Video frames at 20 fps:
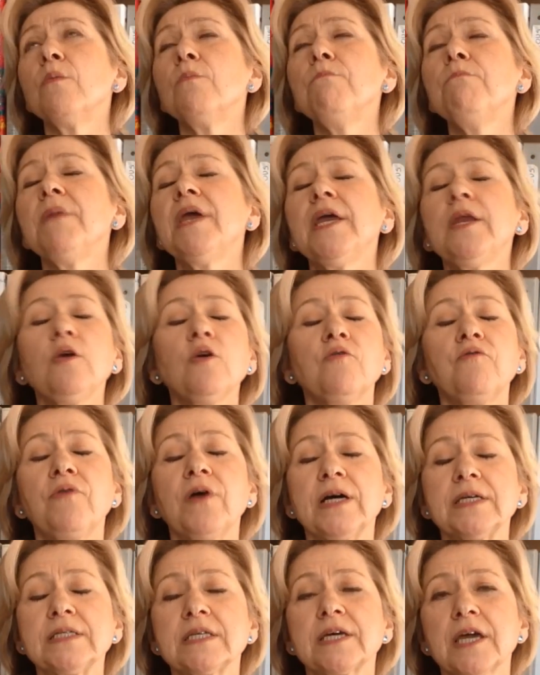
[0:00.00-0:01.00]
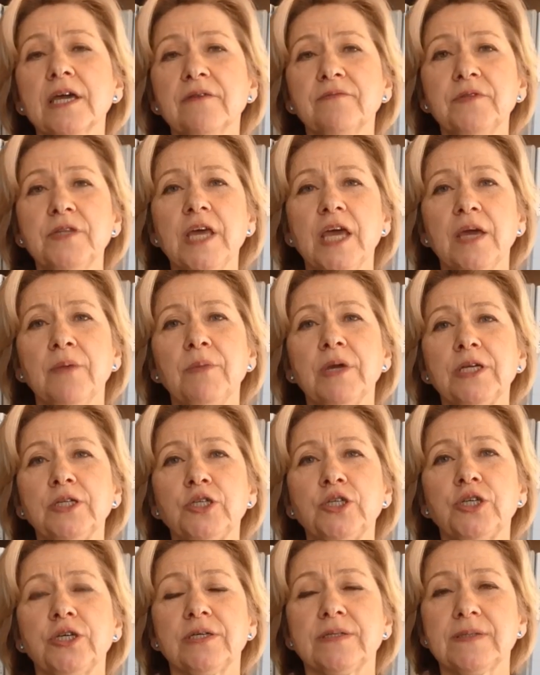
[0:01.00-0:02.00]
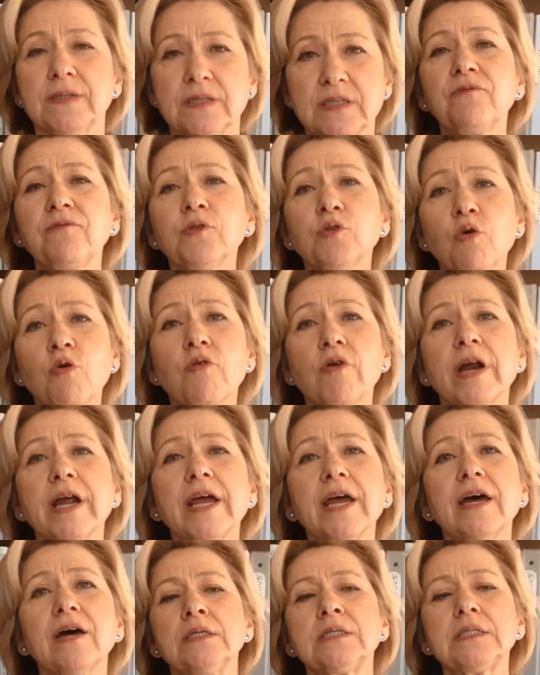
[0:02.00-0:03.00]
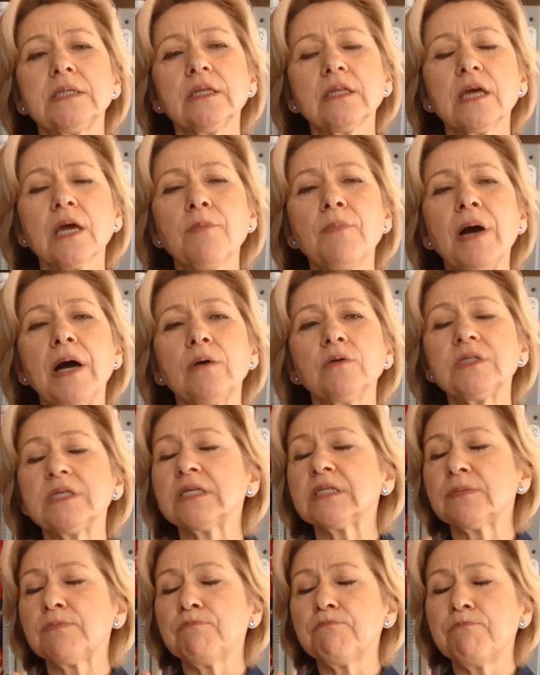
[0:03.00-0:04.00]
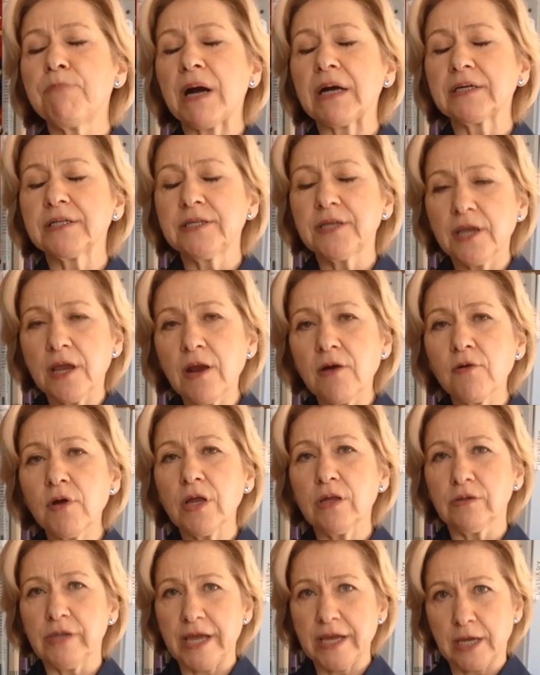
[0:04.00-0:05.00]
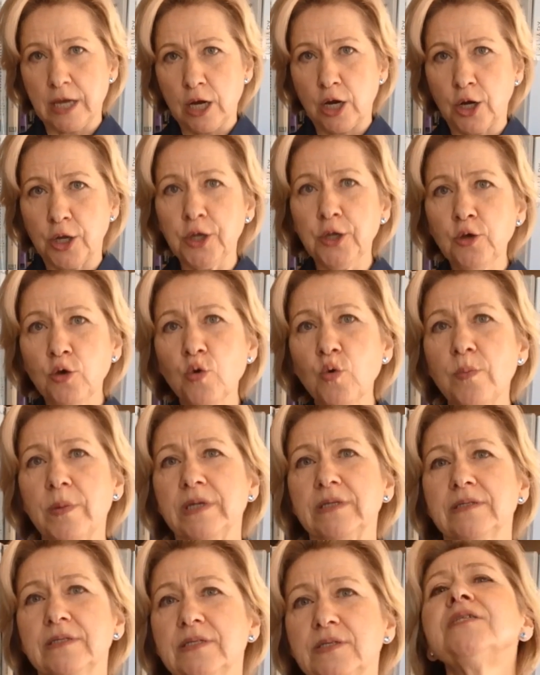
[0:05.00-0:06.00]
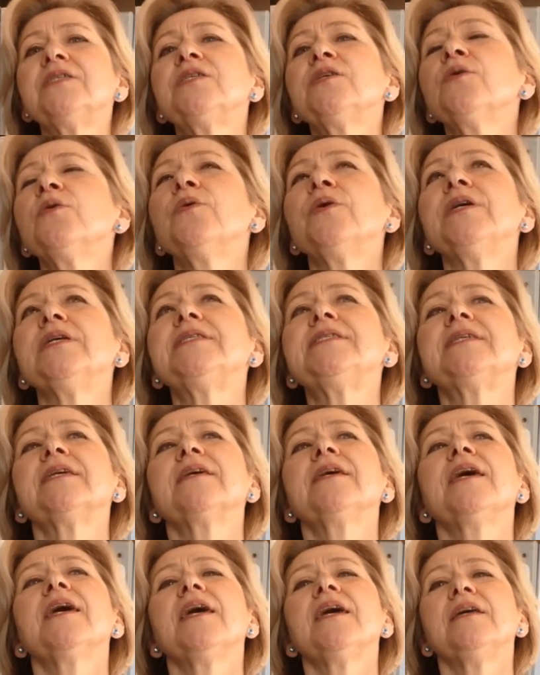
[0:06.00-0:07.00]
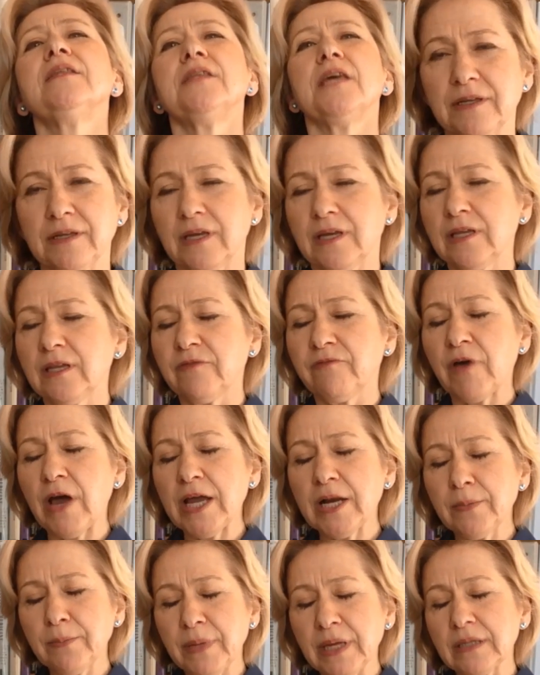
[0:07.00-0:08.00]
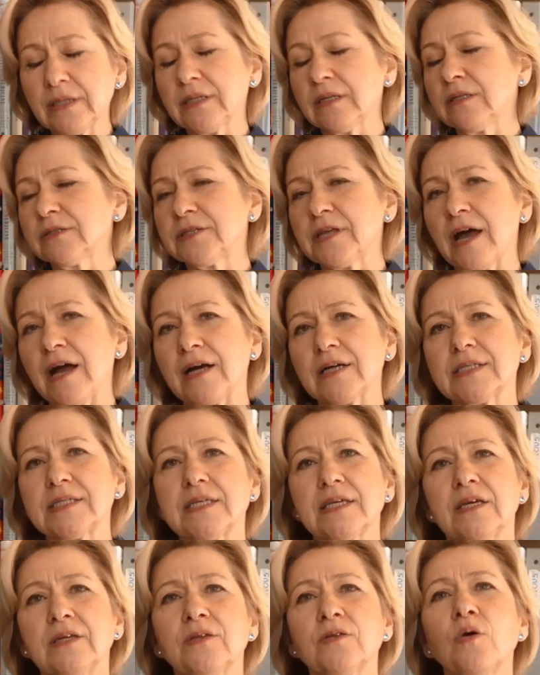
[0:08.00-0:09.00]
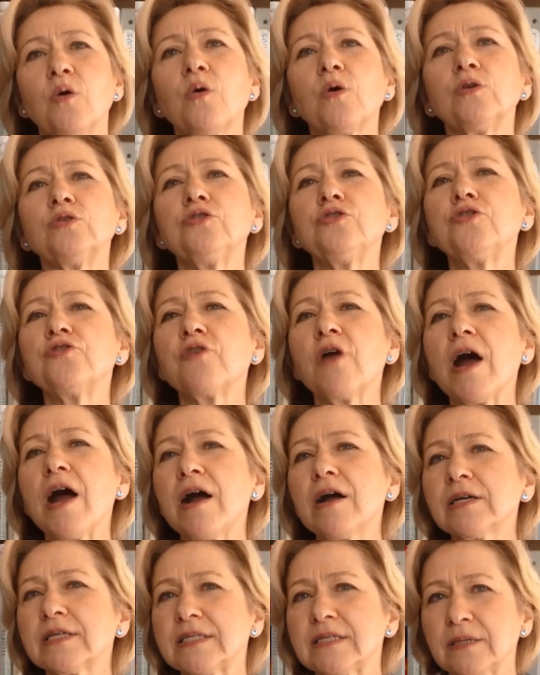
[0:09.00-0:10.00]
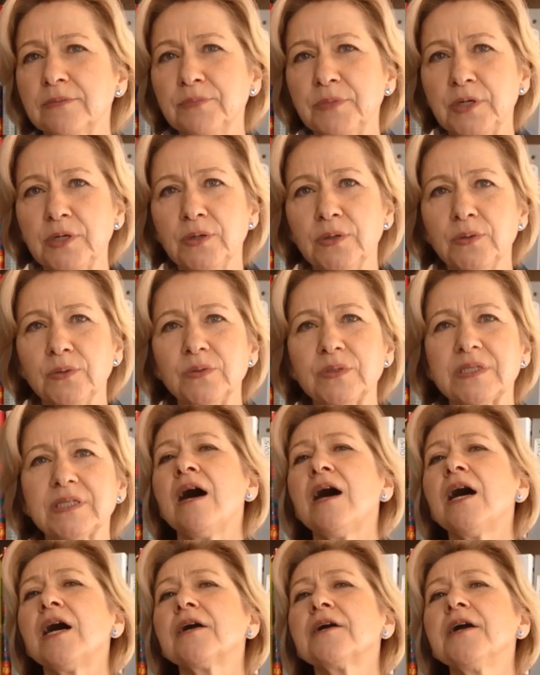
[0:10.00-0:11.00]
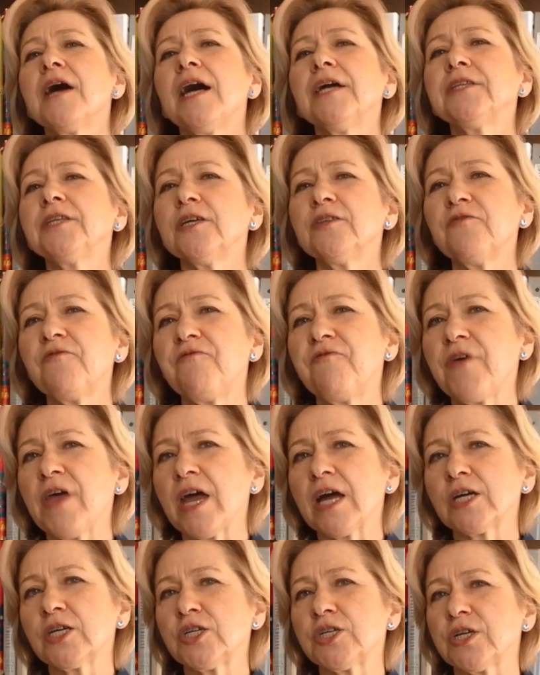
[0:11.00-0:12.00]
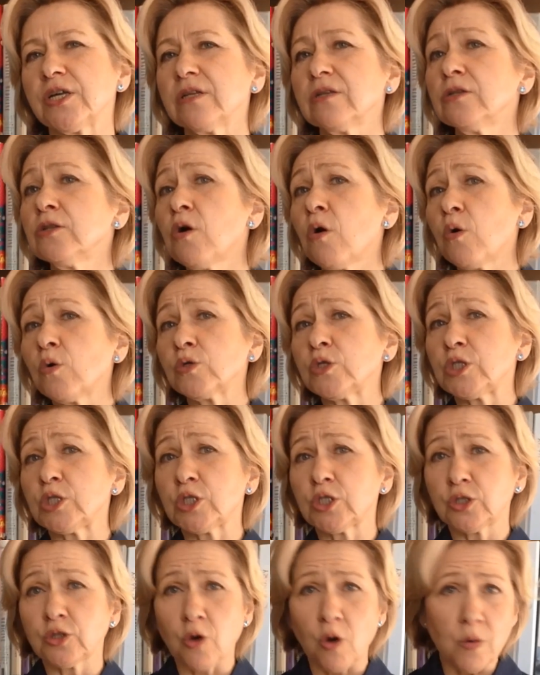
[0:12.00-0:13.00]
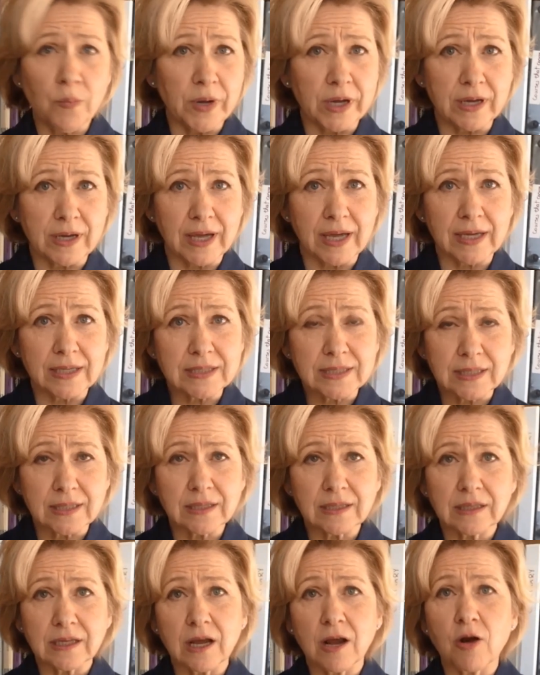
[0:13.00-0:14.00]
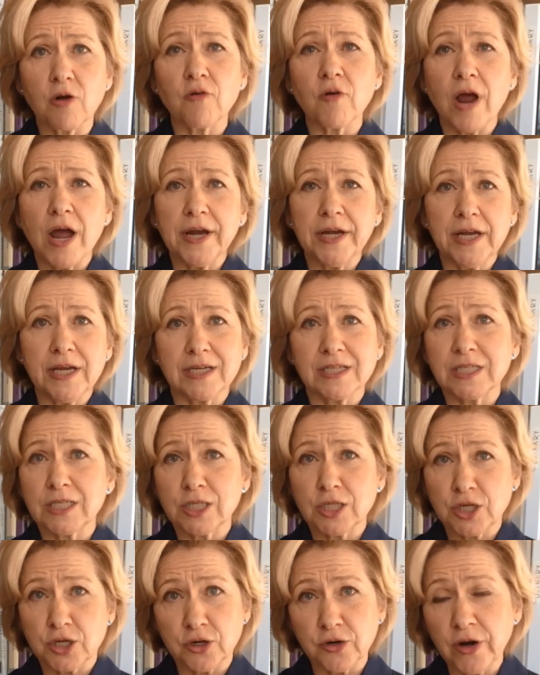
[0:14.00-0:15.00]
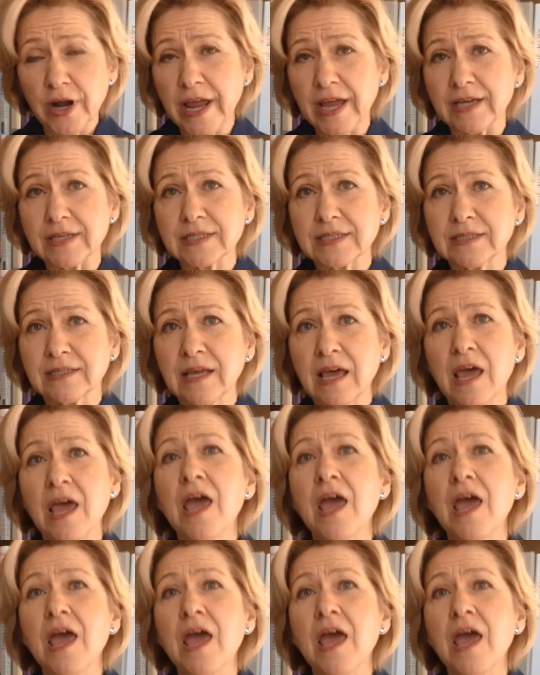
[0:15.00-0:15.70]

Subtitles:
Many of us have damaged this flora. Think about this bacteria like a humans. So it's again environmental toxin or drugs abuse, gut infection, low stomach acid, chronic stress.